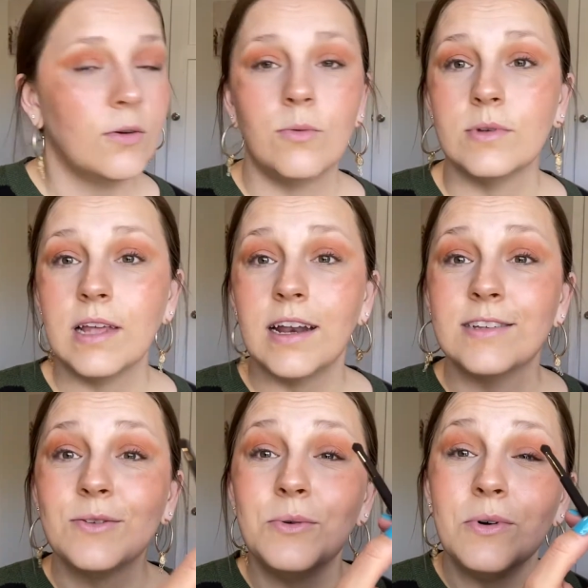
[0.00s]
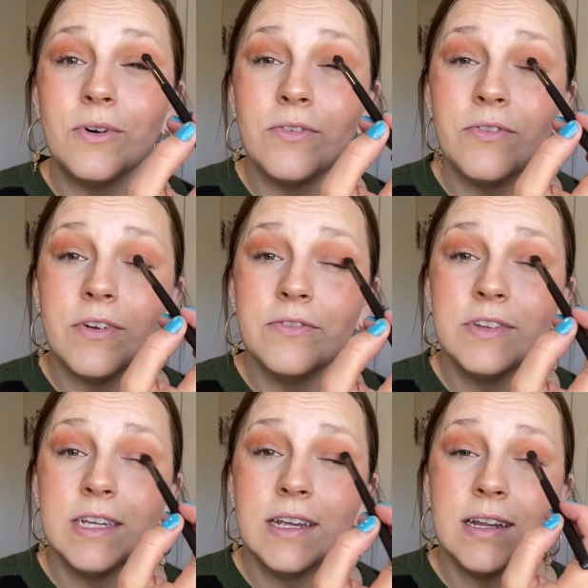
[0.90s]
was out of school
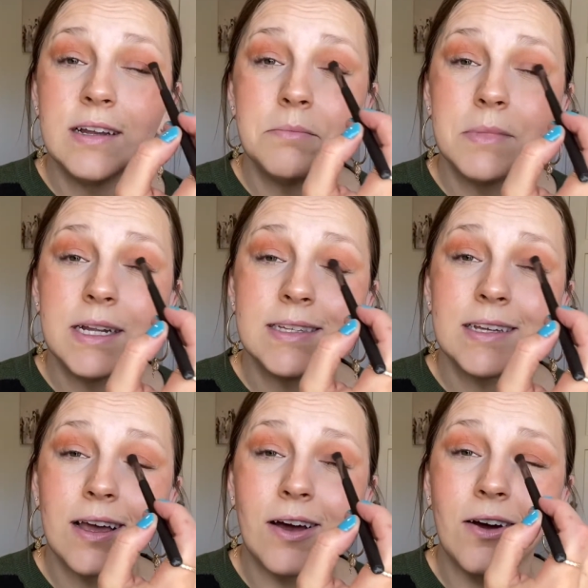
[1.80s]
15 minutes ago.